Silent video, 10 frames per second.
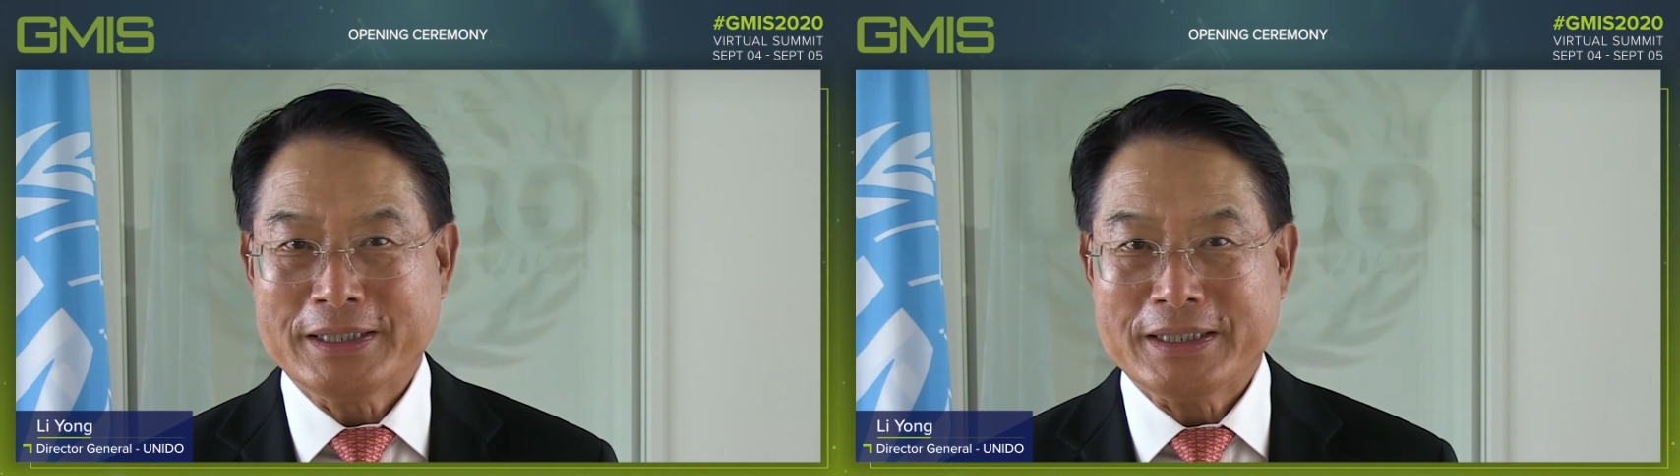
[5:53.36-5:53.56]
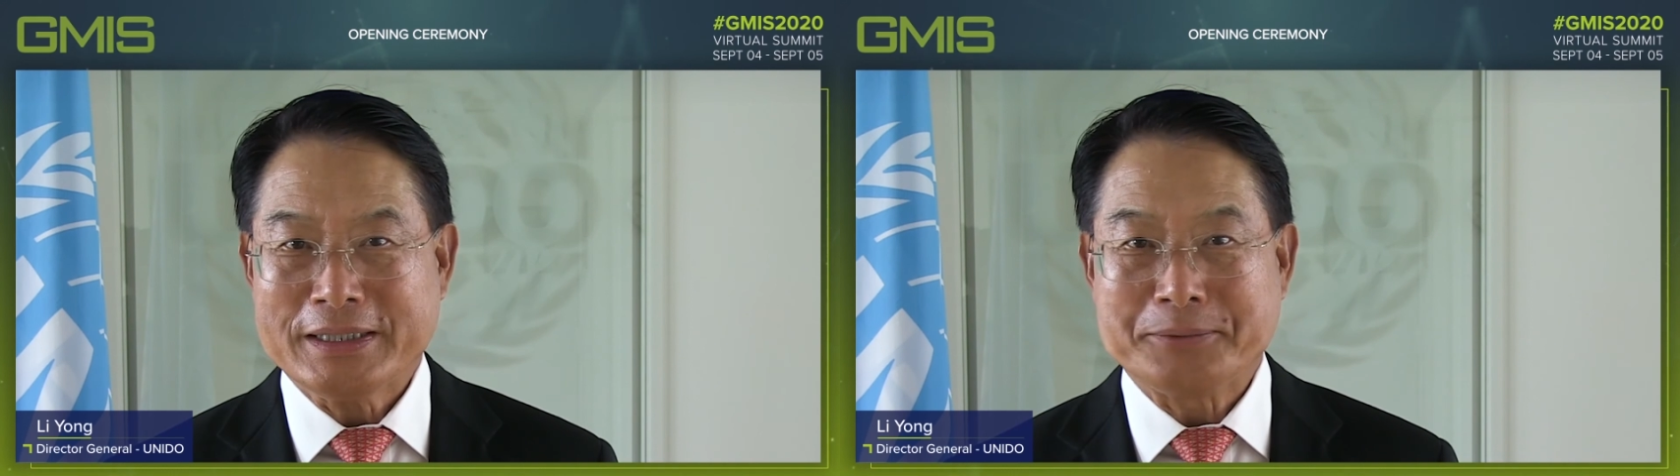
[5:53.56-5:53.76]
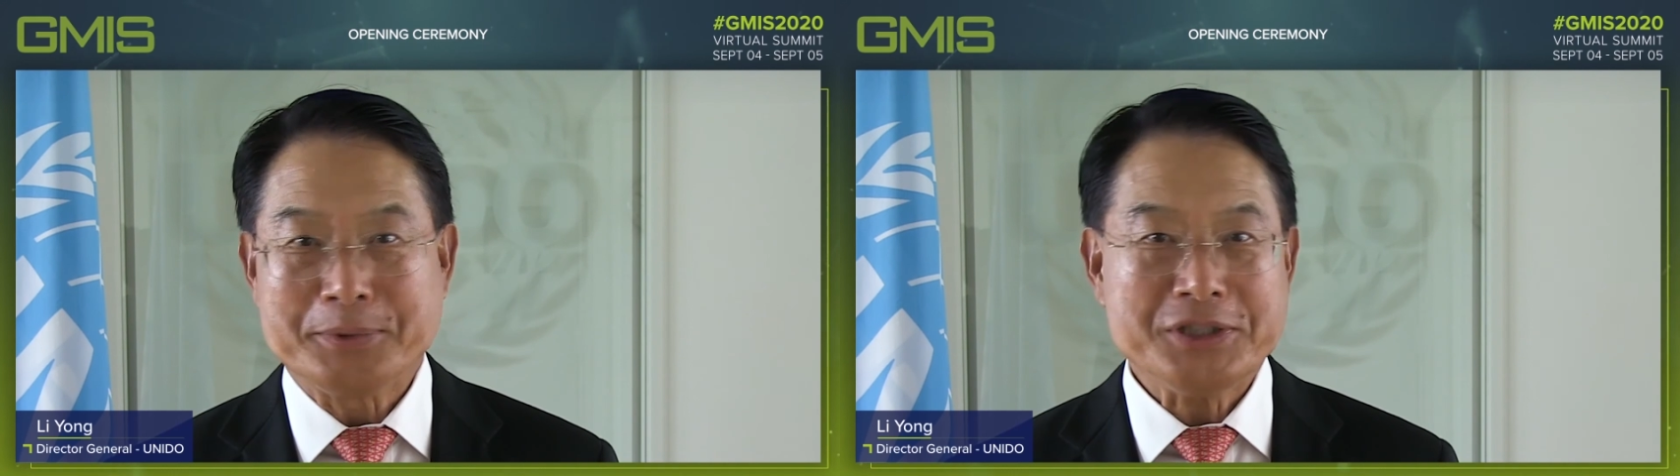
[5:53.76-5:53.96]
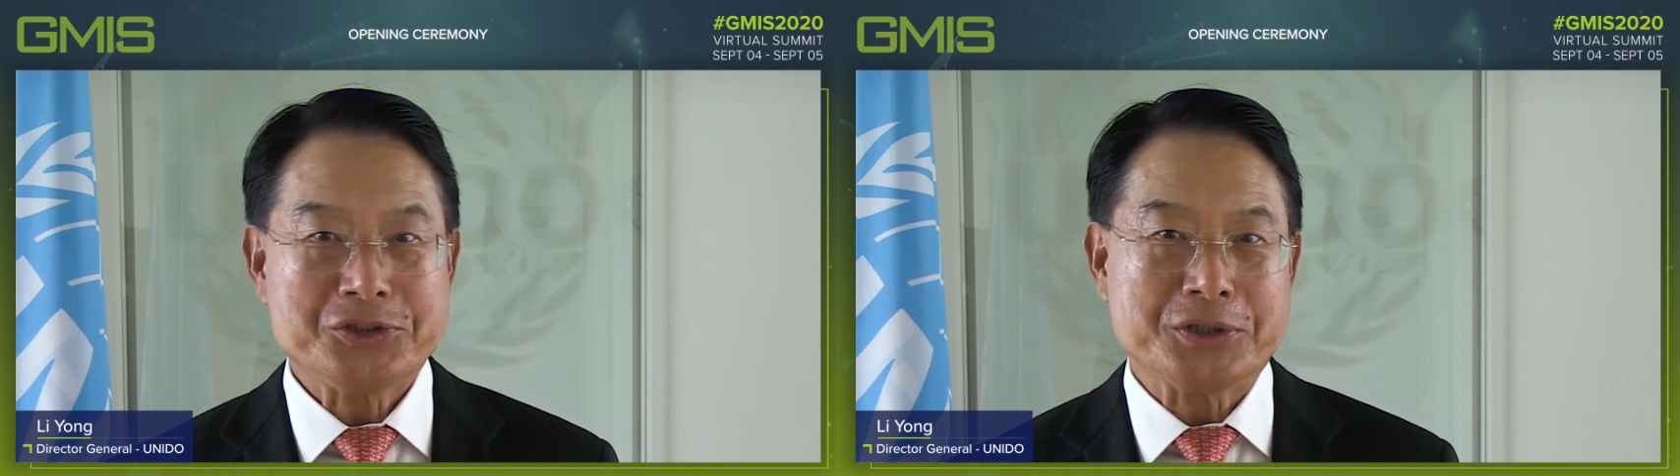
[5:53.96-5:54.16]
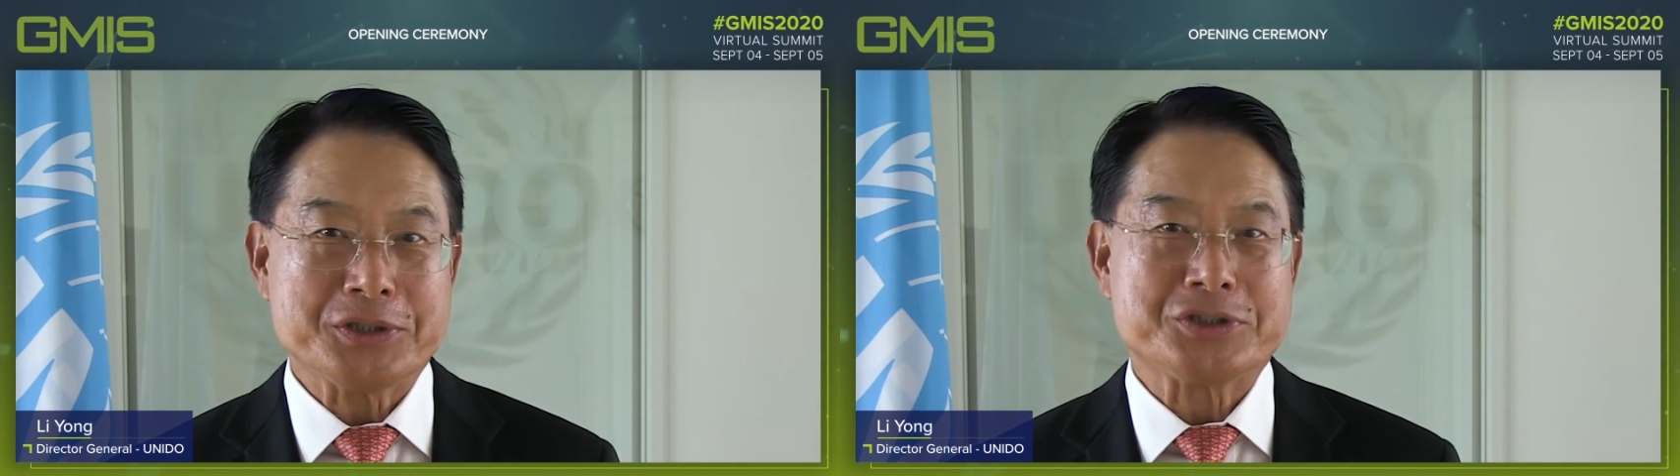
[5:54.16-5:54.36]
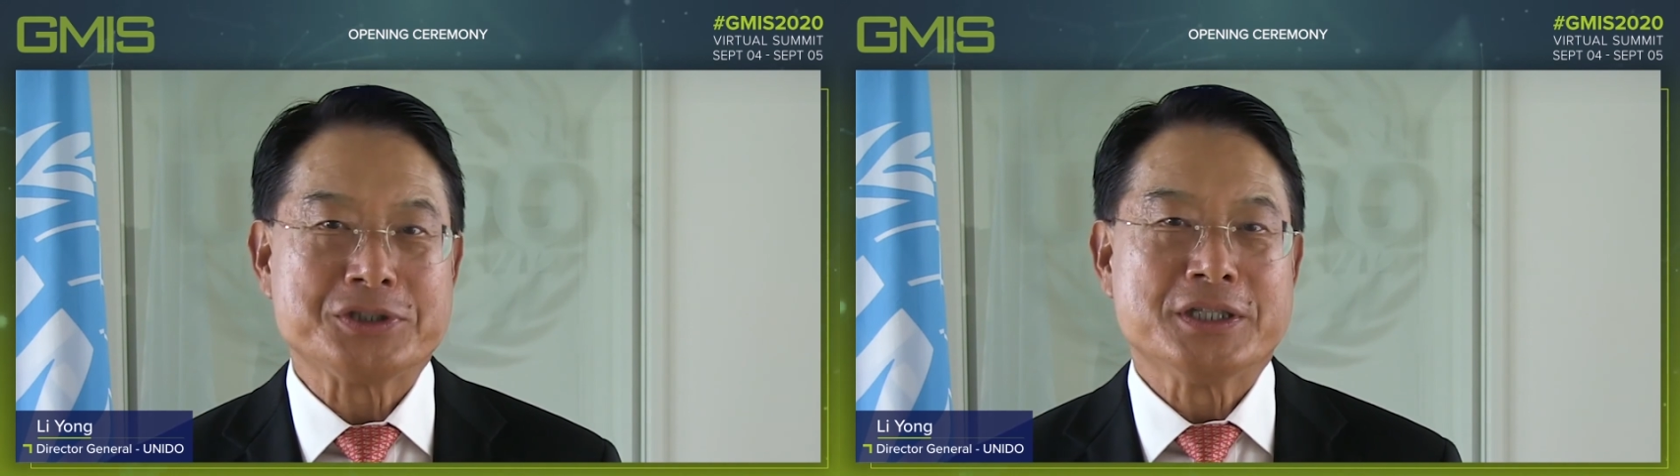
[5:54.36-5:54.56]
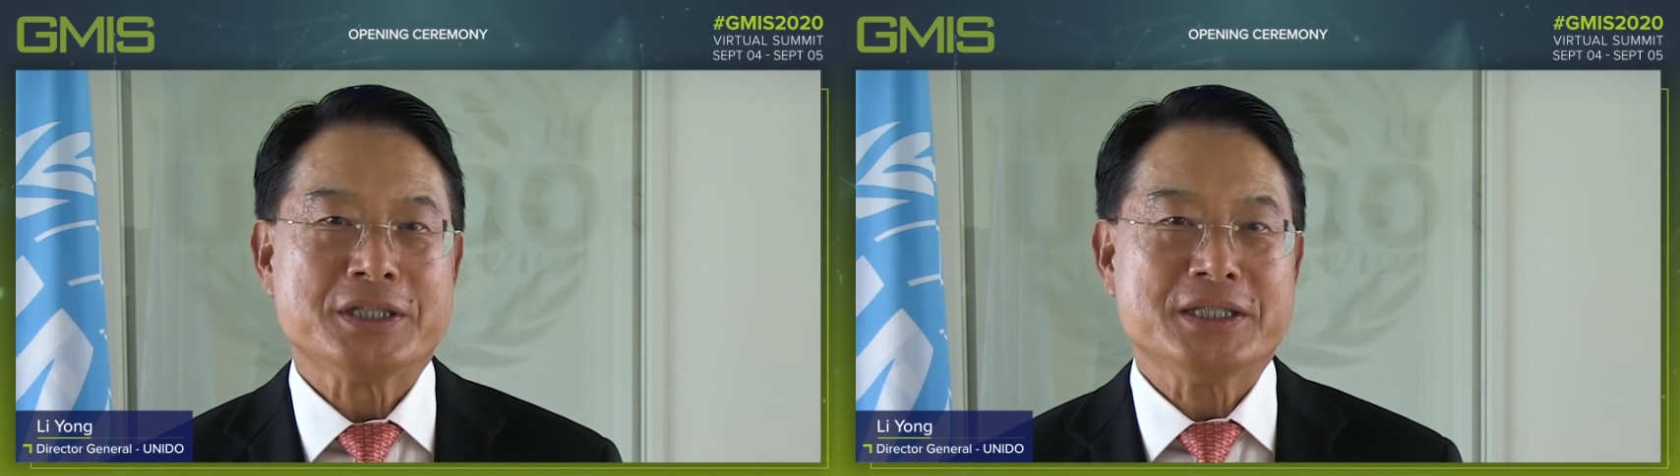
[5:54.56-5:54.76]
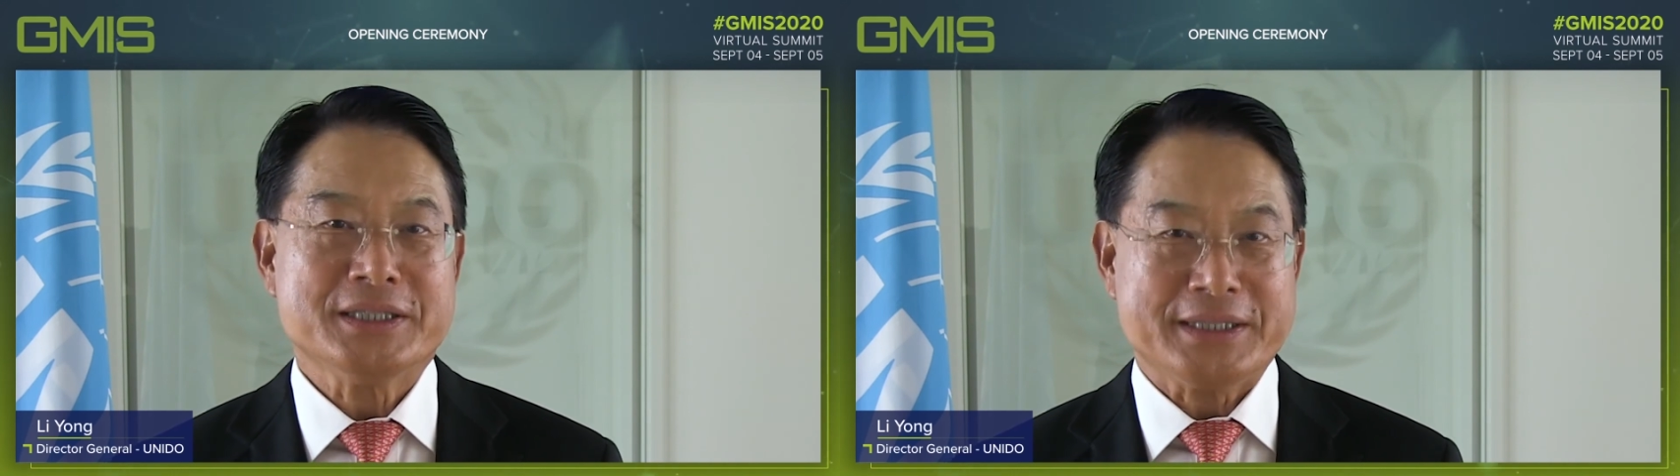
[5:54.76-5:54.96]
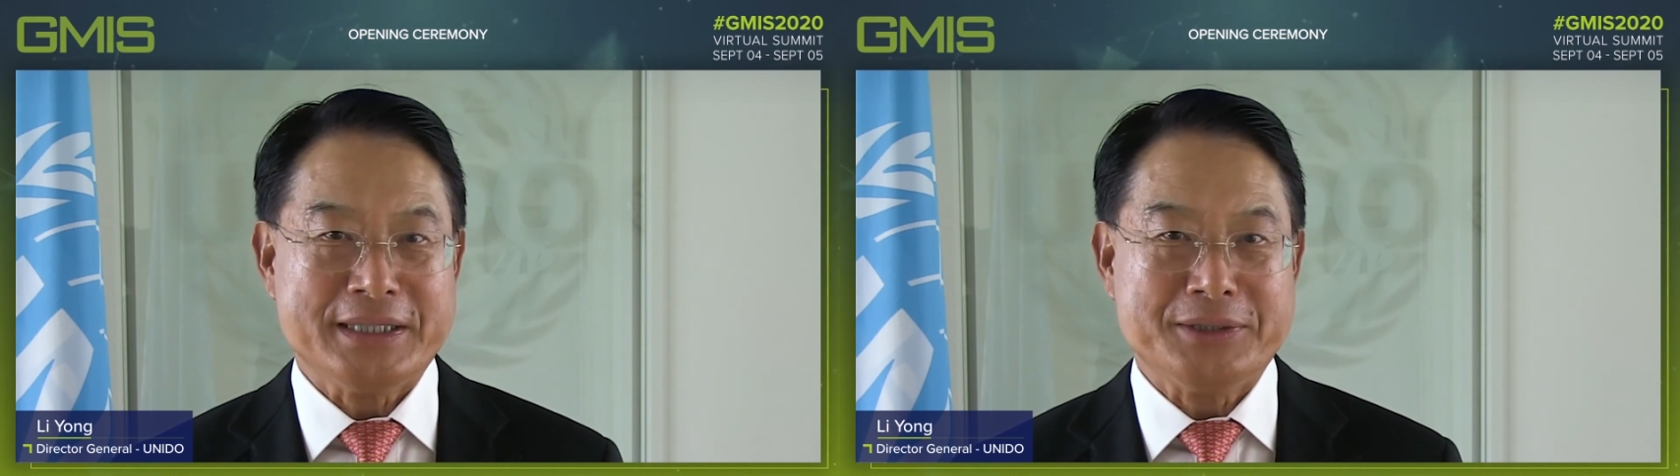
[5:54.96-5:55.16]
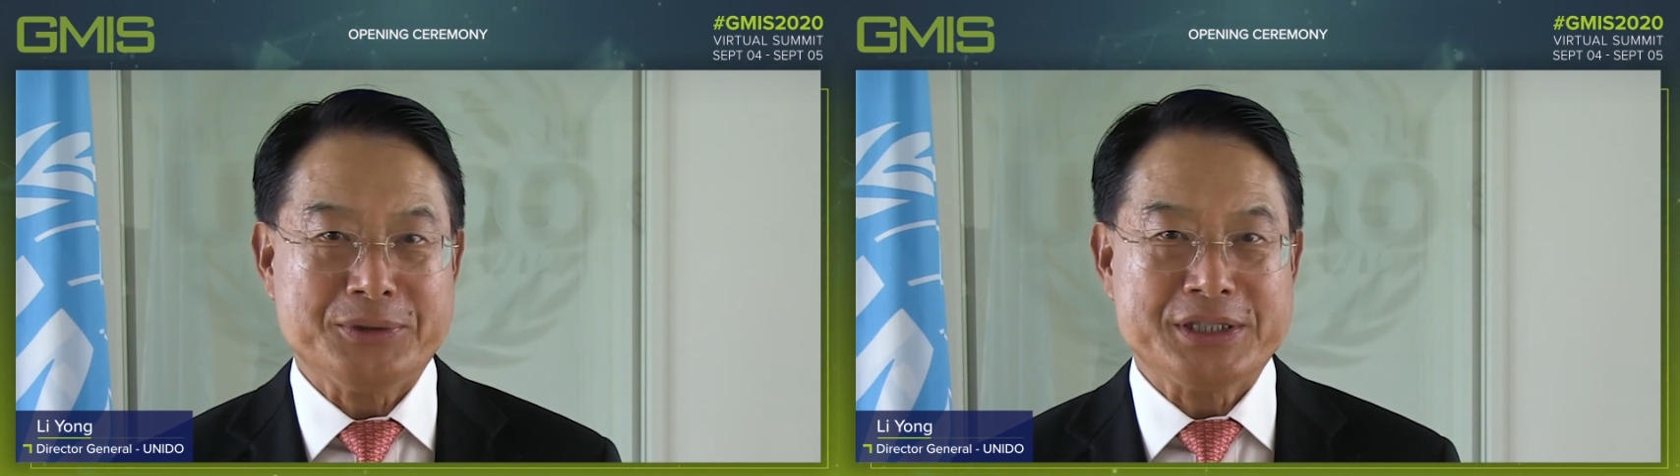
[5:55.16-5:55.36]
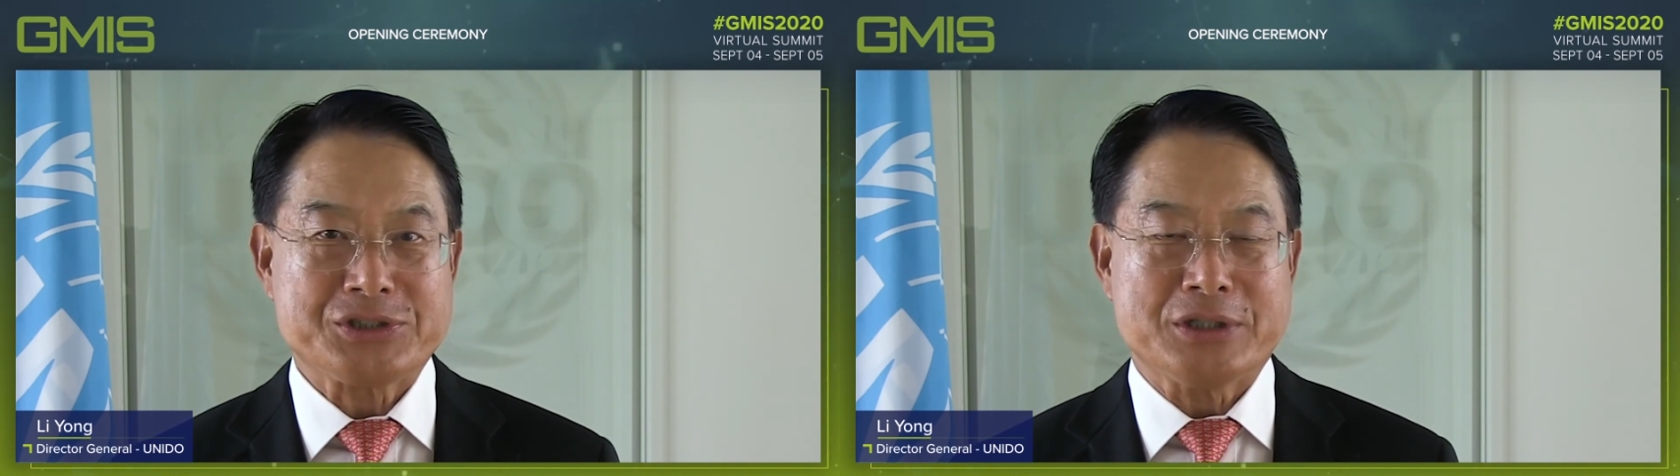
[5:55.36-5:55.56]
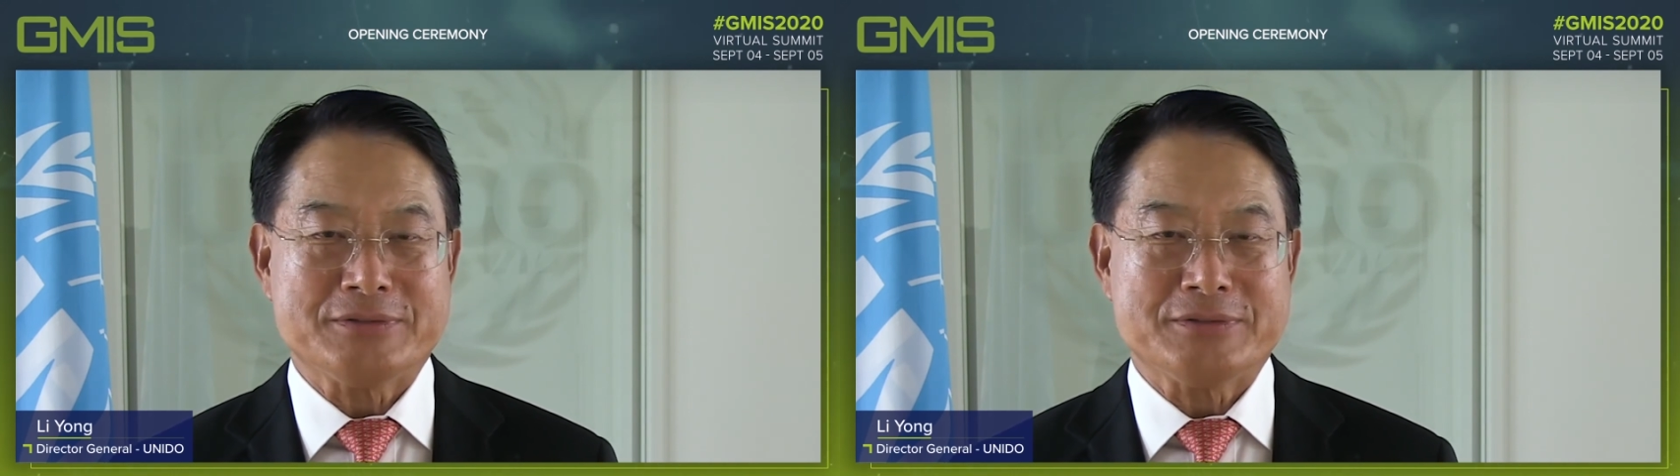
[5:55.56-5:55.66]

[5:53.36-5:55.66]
and research in the areas